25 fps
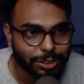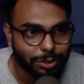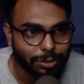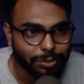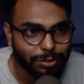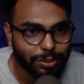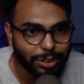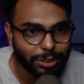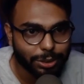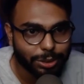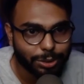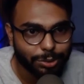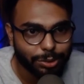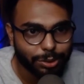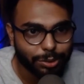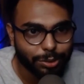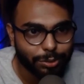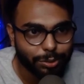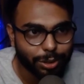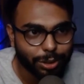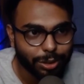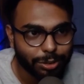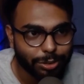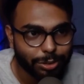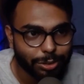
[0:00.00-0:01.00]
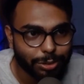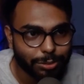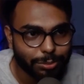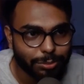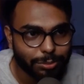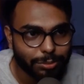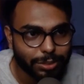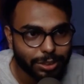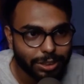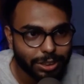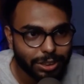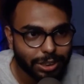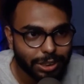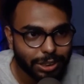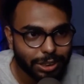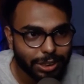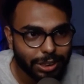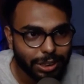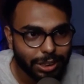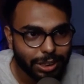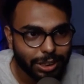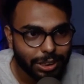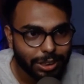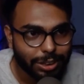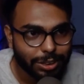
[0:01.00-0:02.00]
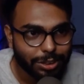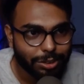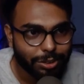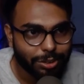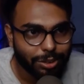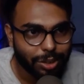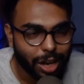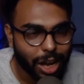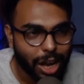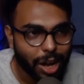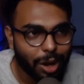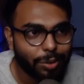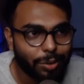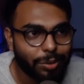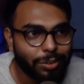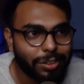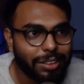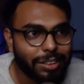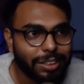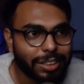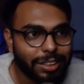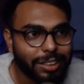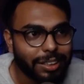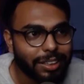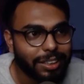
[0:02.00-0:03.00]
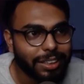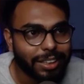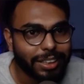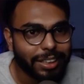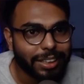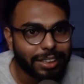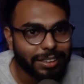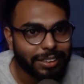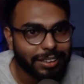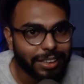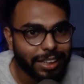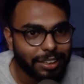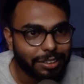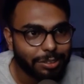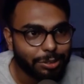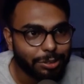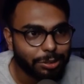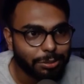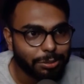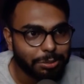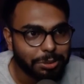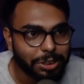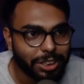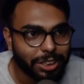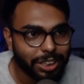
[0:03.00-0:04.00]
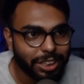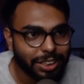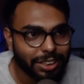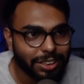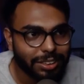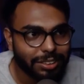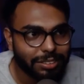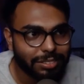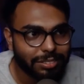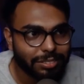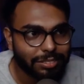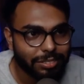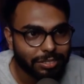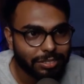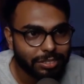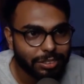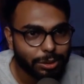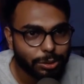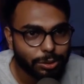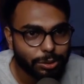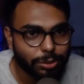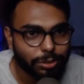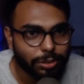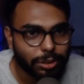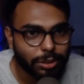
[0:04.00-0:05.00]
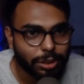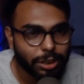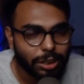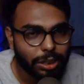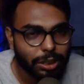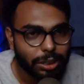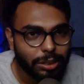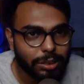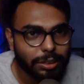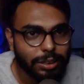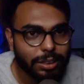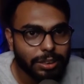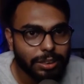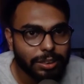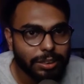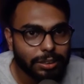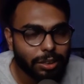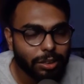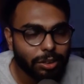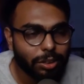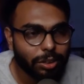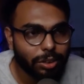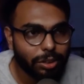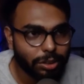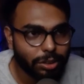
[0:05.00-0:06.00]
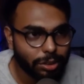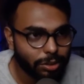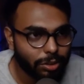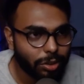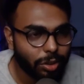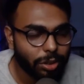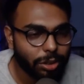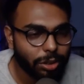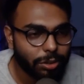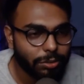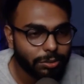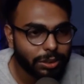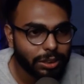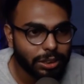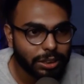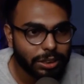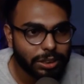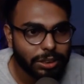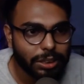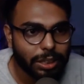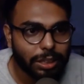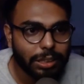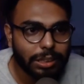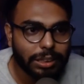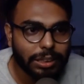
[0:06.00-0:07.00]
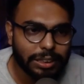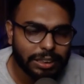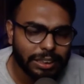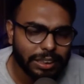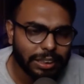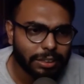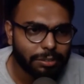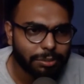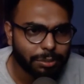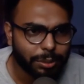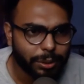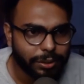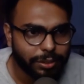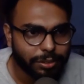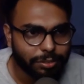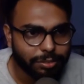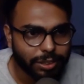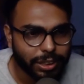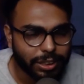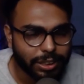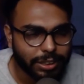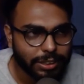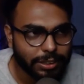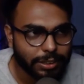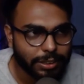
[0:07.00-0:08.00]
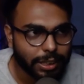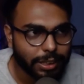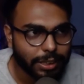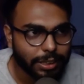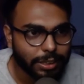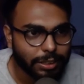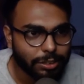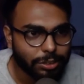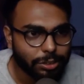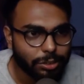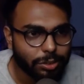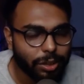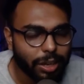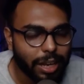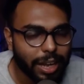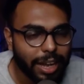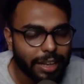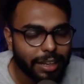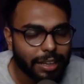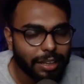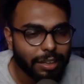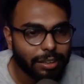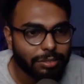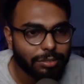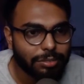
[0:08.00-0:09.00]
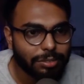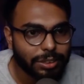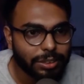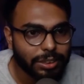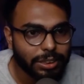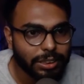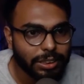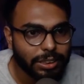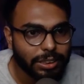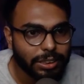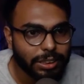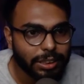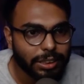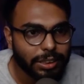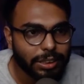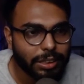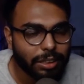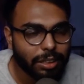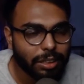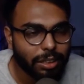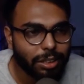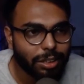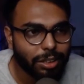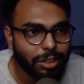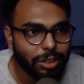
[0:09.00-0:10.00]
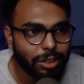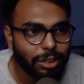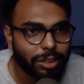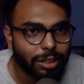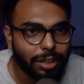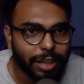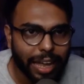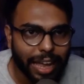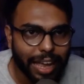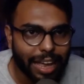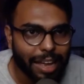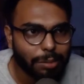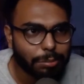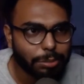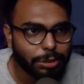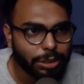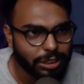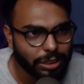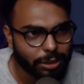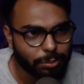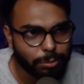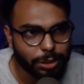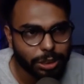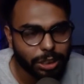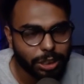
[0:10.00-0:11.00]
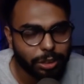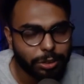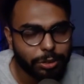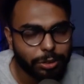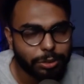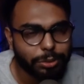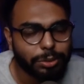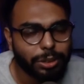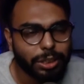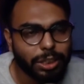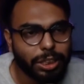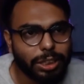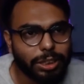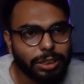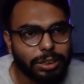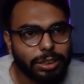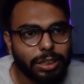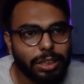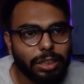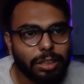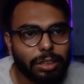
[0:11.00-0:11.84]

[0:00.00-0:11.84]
or virtual workroom. So how great that would be, right? So this all of these are really very fascinating. So I have visited apps similar to this